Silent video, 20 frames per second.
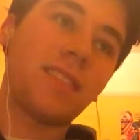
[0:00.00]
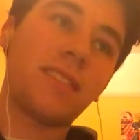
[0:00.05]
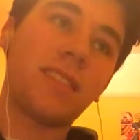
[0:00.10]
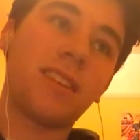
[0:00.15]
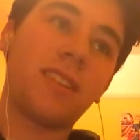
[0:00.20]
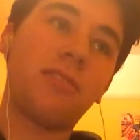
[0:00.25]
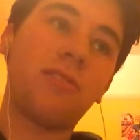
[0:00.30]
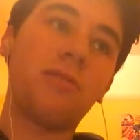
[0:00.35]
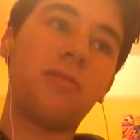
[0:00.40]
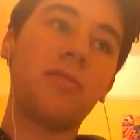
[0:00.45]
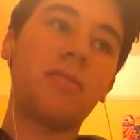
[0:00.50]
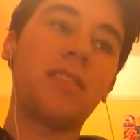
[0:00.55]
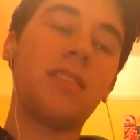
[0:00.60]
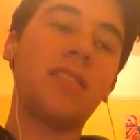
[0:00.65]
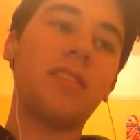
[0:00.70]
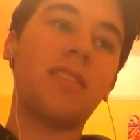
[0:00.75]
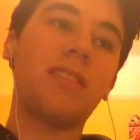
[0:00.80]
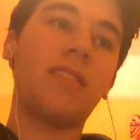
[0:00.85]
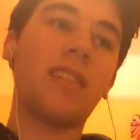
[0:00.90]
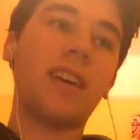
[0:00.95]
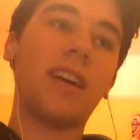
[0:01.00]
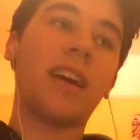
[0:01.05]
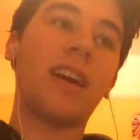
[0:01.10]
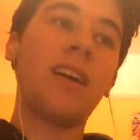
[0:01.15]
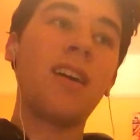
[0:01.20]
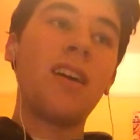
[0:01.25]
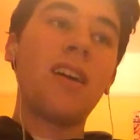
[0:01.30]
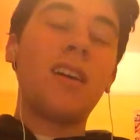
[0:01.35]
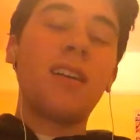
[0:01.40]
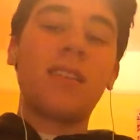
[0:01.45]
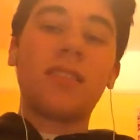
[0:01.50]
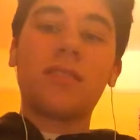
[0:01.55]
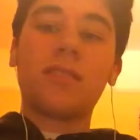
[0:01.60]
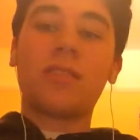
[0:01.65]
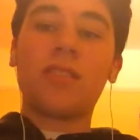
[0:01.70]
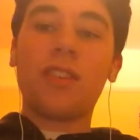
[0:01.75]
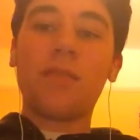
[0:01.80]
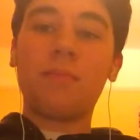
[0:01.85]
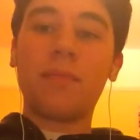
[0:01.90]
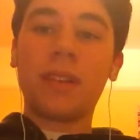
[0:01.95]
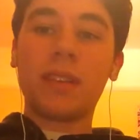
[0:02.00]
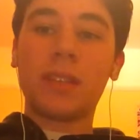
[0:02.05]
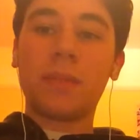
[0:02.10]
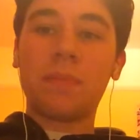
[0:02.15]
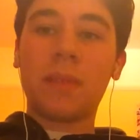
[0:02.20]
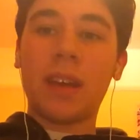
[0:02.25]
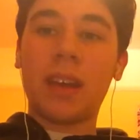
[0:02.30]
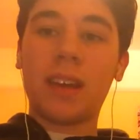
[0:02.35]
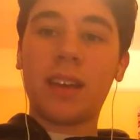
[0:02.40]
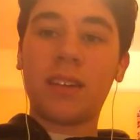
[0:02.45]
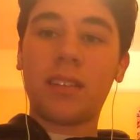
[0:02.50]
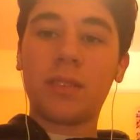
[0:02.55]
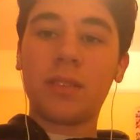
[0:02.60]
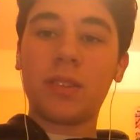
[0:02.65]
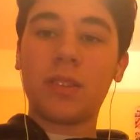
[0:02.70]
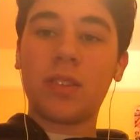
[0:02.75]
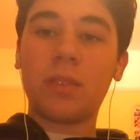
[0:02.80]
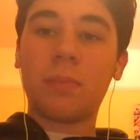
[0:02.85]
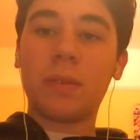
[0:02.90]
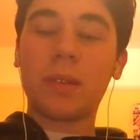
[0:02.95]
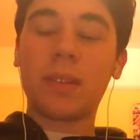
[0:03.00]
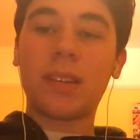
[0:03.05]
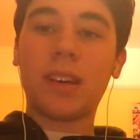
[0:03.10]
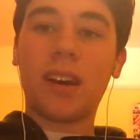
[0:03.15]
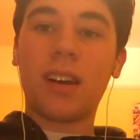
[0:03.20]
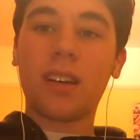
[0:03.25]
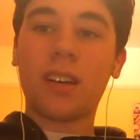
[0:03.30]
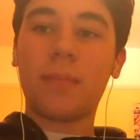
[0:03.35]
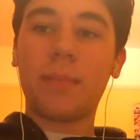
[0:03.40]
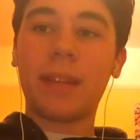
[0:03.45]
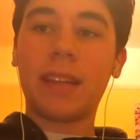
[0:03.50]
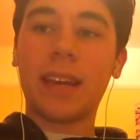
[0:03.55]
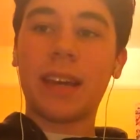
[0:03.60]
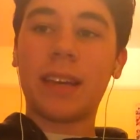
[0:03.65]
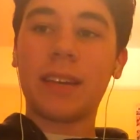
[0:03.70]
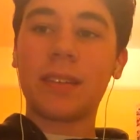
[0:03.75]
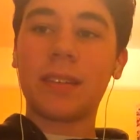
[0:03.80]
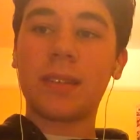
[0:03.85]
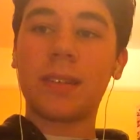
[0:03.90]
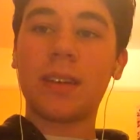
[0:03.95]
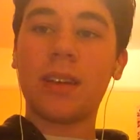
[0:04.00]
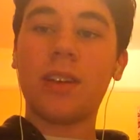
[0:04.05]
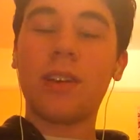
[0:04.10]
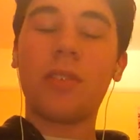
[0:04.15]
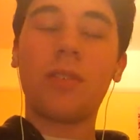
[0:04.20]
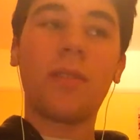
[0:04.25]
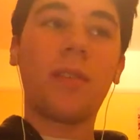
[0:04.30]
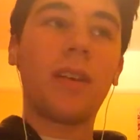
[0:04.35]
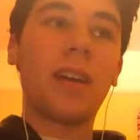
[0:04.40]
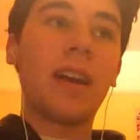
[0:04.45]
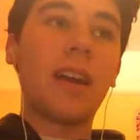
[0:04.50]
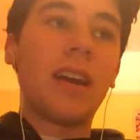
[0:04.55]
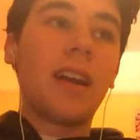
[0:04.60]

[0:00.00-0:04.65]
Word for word: So, yeah, don't miss me on Superstar Comedy. So,